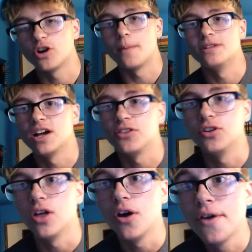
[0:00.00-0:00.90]
crabs out there,
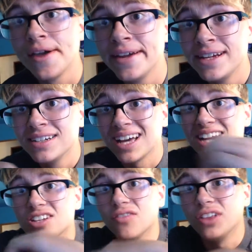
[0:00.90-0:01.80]
though. Got
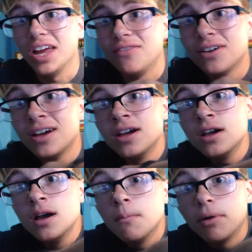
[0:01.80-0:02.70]
a tough
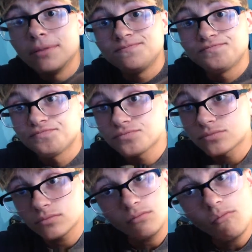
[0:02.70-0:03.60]
life. But,
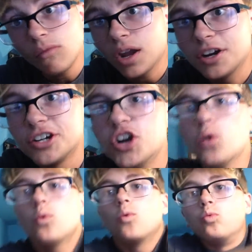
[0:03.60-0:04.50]
you're
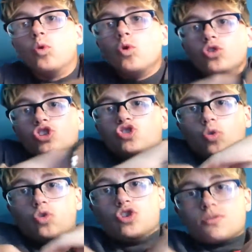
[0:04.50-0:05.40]
gonna wanna roll your
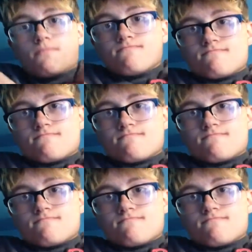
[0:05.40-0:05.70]
shoulders